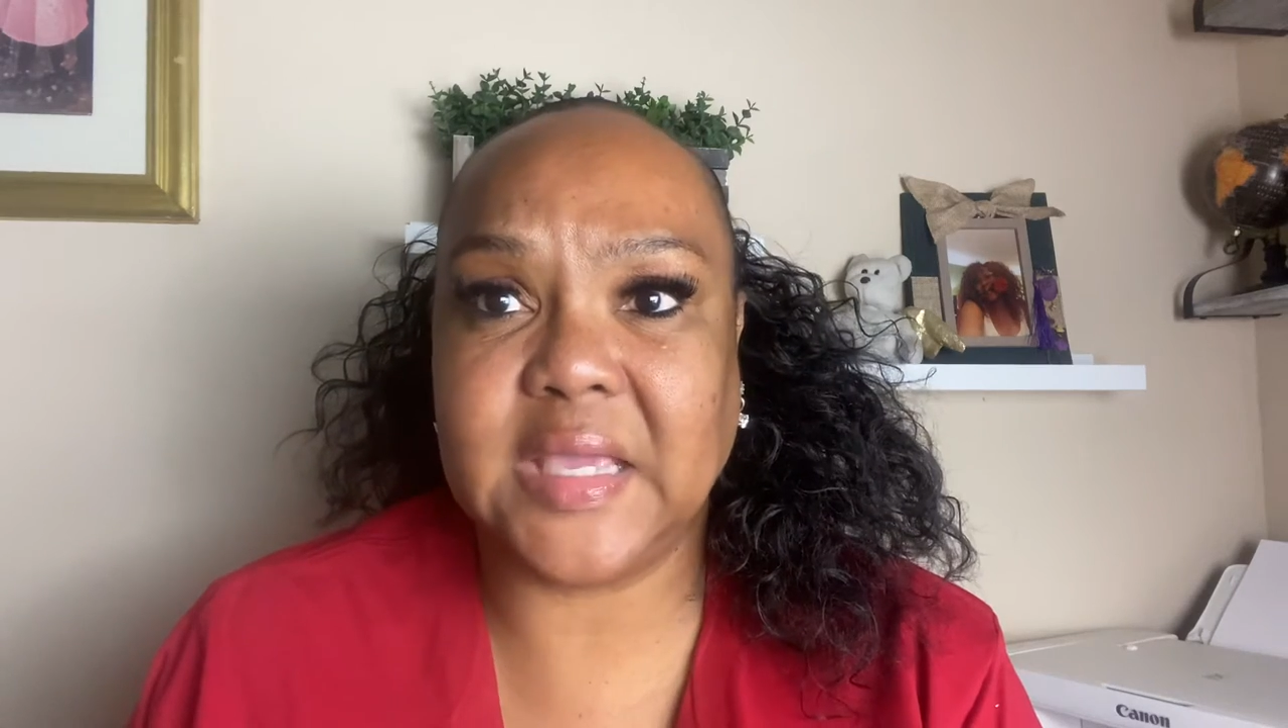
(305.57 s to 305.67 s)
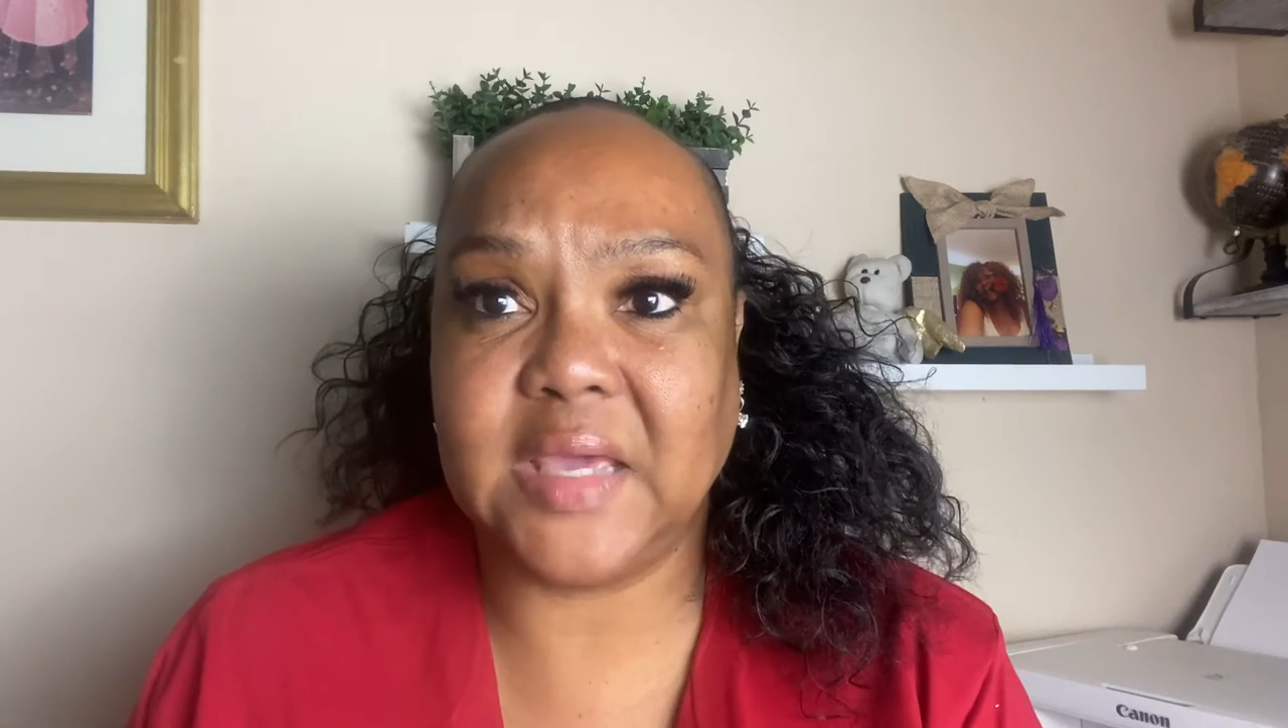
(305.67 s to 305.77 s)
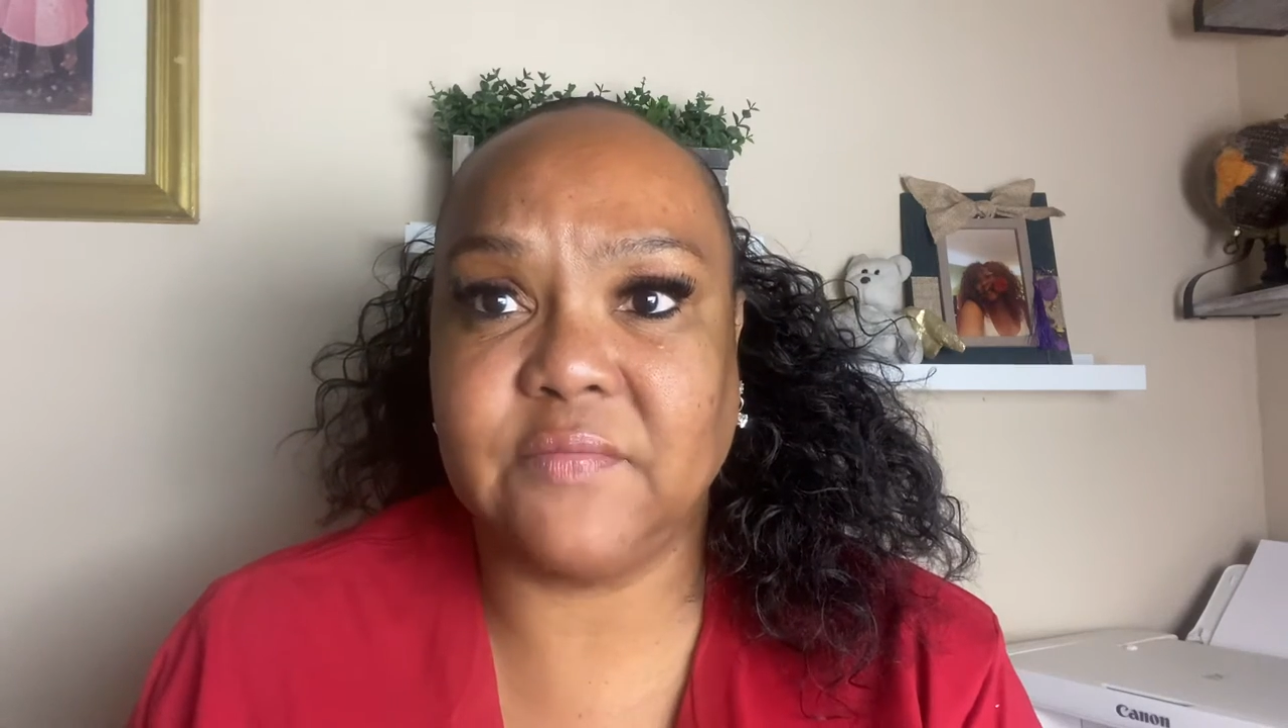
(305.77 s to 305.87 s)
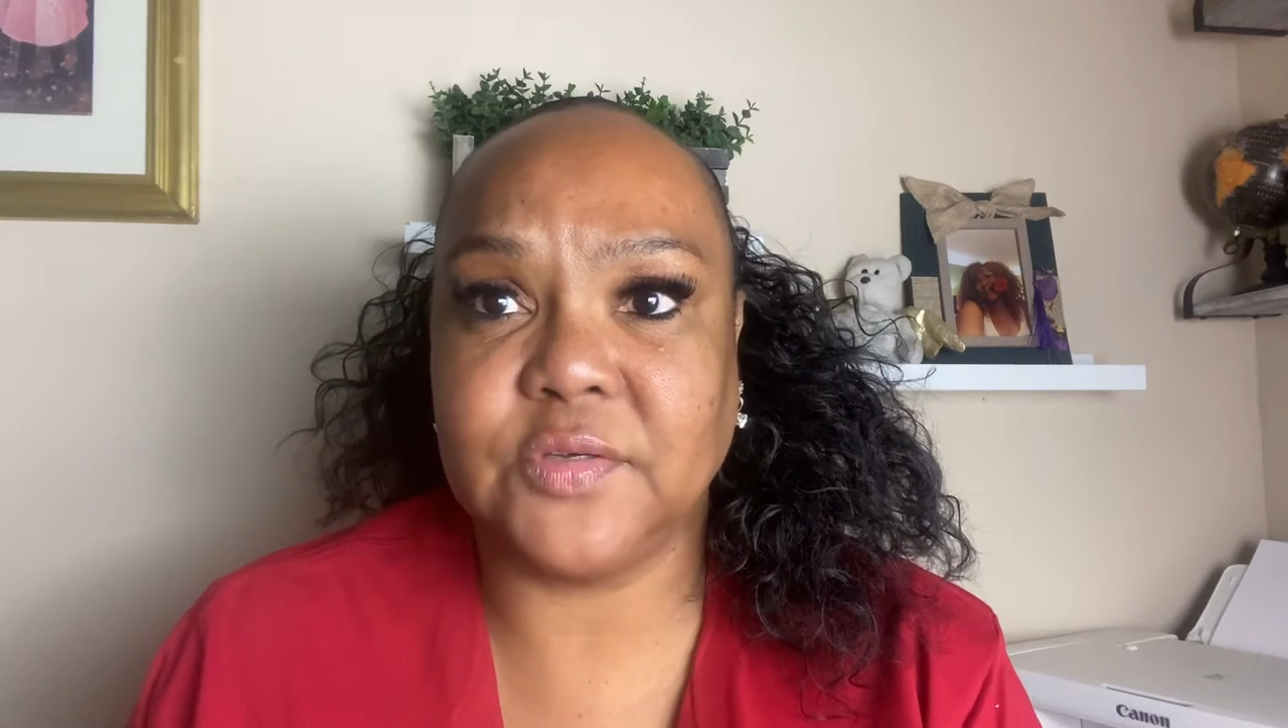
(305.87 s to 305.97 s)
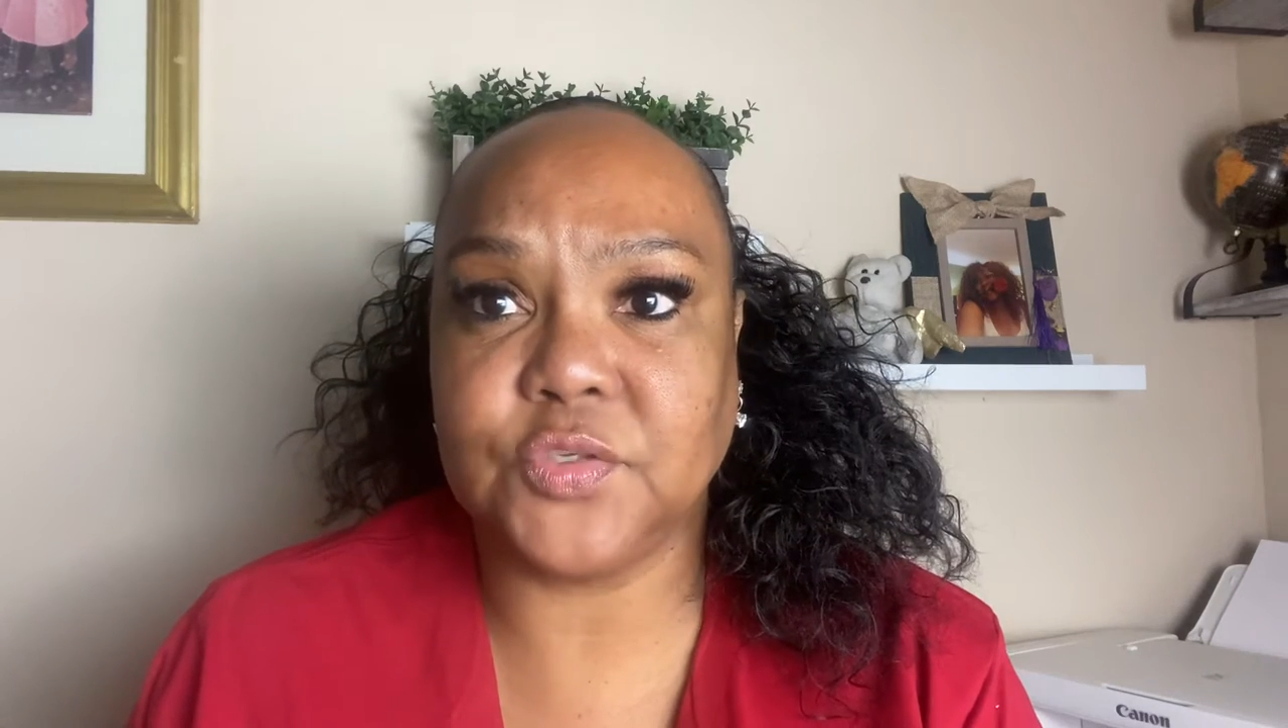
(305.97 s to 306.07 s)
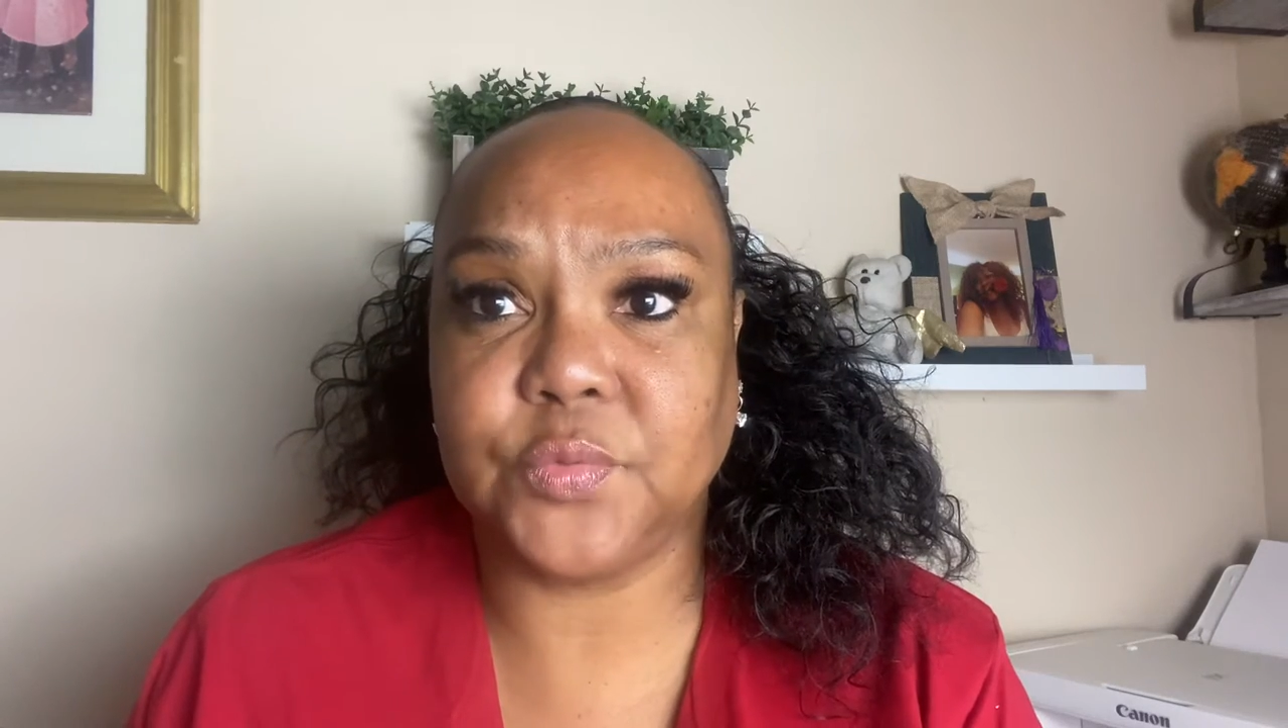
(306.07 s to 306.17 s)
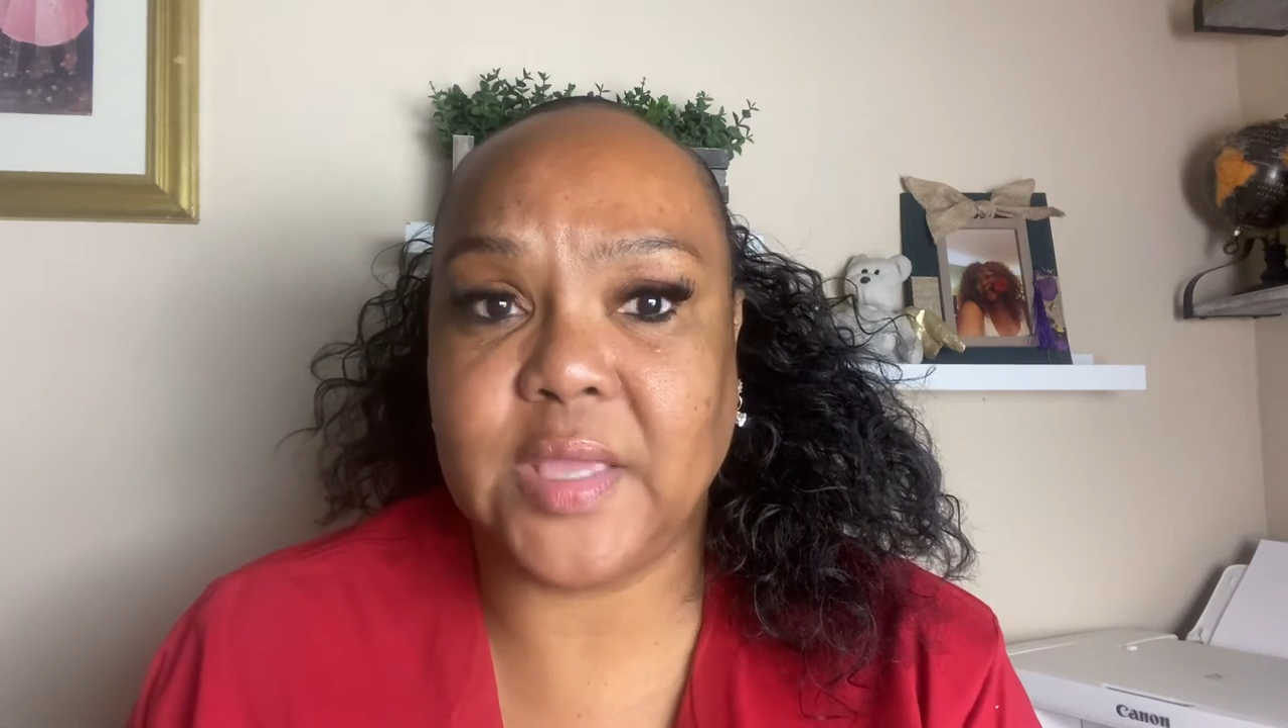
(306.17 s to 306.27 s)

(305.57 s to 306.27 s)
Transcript: adverse